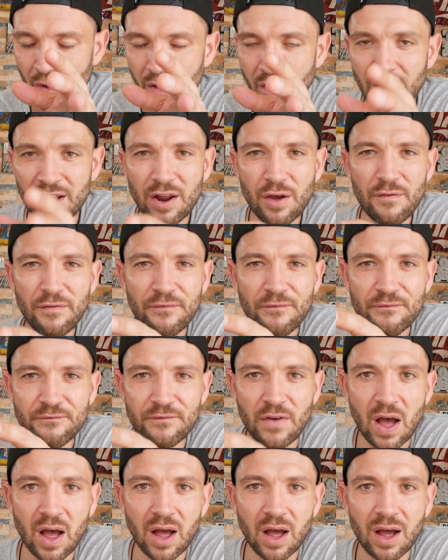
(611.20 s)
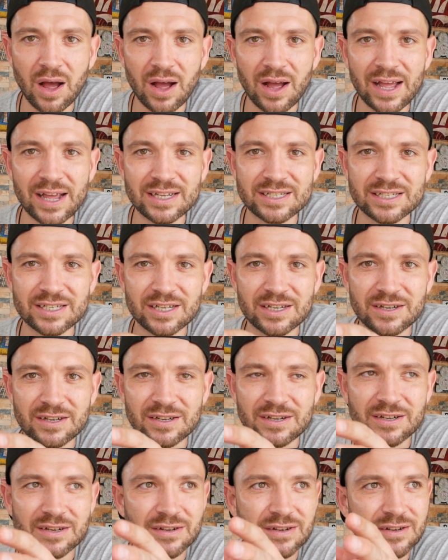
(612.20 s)
I know pho is
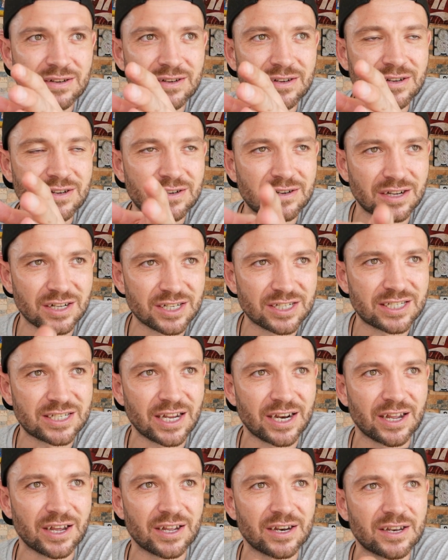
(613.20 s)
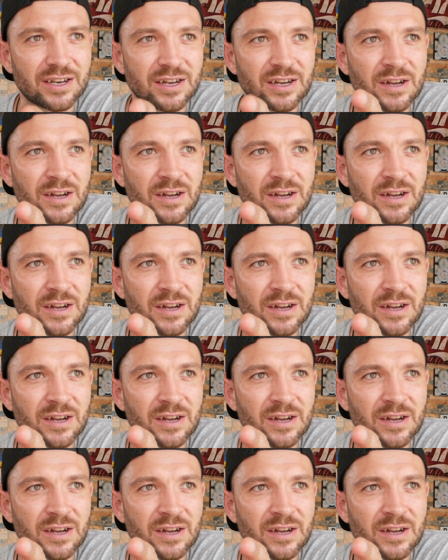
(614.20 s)
considered